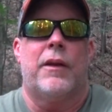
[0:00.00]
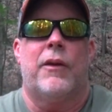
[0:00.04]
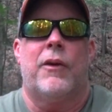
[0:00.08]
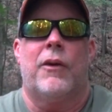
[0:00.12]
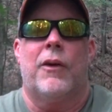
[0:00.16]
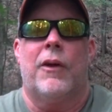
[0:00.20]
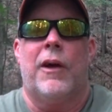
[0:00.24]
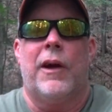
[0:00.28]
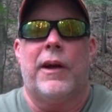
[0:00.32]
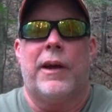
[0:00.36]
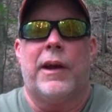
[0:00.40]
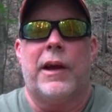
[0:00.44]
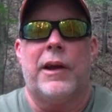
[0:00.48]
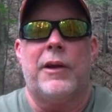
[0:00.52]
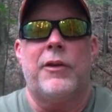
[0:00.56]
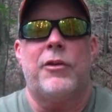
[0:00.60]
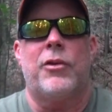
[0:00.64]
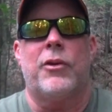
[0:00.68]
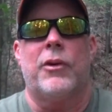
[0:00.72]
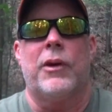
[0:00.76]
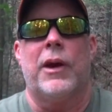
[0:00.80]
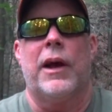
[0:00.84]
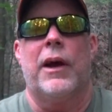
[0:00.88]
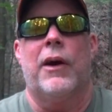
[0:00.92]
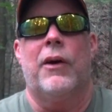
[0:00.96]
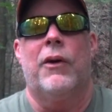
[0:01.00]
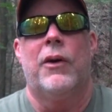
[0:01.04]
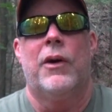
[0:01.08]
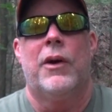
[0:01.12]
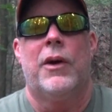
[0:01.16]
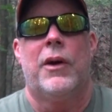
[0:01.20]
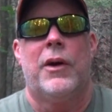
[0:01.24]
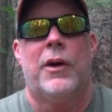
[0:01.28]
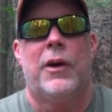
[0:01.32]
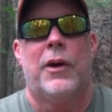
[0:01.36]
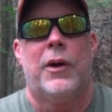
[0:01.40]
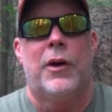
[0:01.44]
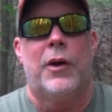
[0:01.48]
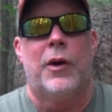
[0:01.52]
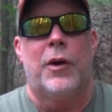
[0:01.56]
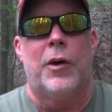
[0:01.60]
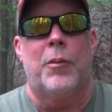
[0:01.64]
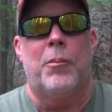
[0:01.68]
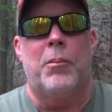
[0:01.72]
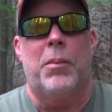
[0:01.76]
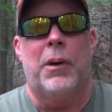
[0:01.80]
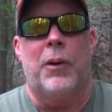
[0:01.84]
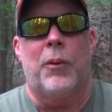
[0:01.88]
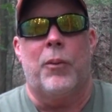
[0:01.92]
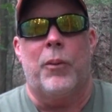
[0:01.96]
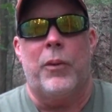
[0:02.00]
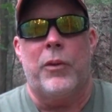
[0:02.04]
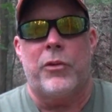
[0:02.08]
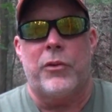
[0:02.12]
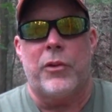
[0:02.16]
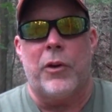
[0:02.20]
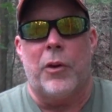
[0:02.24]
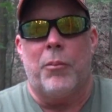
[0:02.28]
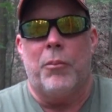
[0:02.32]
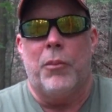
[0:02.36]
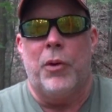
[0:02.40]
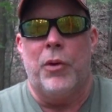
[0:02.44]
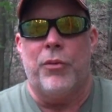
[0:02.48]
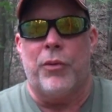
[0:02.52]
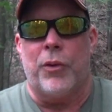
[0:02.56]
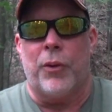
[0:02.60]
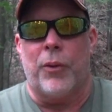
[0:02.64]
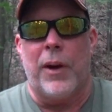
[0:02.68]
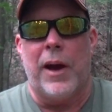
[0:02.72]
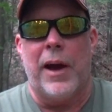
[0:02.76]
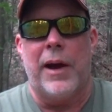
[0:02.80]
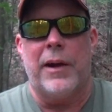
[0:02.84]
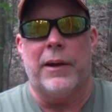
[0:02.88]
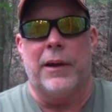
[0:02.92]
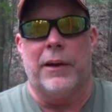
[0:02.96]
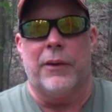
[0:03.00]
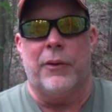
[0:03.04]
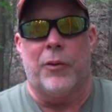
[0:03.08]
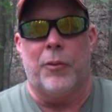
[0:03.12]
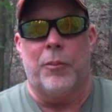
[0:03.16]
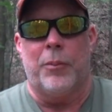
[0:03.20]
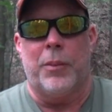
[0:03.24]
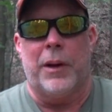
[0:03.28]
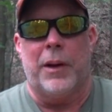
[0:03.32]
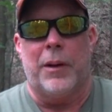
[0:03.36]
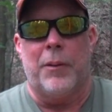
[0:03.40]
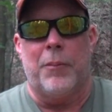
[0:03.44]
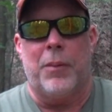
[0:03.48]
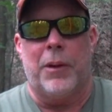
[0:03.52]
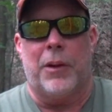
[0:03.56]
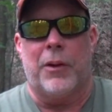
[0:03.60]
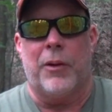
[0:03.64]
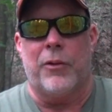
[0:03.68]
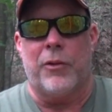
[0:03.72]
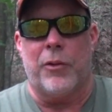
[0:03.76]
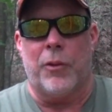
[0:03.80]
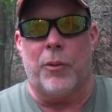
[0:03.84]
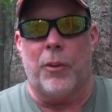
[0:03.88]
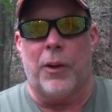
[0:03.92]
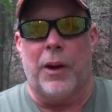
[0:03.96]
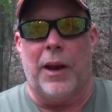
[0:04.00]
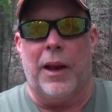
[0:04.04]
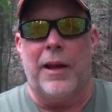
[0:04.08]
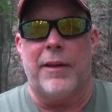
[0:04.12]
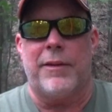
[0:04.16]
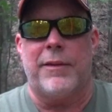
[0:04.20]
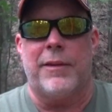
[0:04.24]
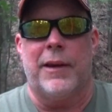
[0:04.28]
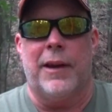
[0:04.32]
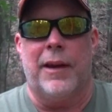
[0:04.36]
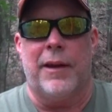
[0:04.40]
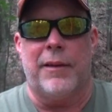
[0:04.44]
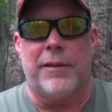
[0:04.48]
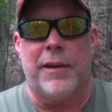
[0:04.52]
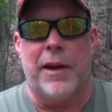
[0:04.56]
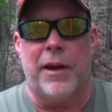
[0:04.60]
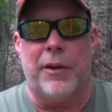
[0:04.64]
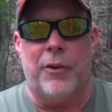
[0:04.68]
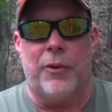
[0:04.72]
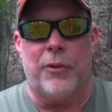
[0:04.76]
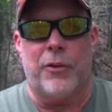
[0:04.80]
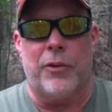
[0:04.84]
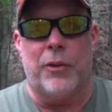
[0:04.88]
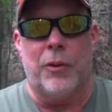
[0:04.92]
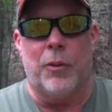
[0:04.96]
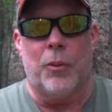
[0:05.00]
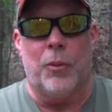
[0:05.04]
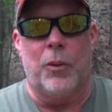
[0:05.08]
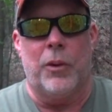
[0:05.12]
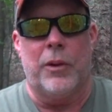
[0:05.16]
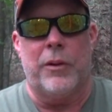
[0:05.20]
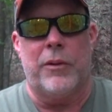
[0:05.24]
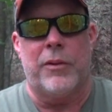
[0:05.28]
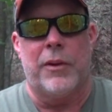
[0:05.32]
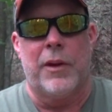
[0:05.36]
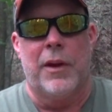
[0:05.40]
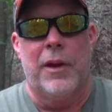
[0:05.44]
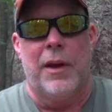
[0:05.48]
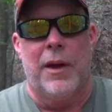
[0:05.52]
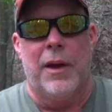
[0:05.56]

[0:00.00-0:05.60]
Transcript: They're a lot nicer now, but we started moving around a little bit because there were less and less hunters in the woods.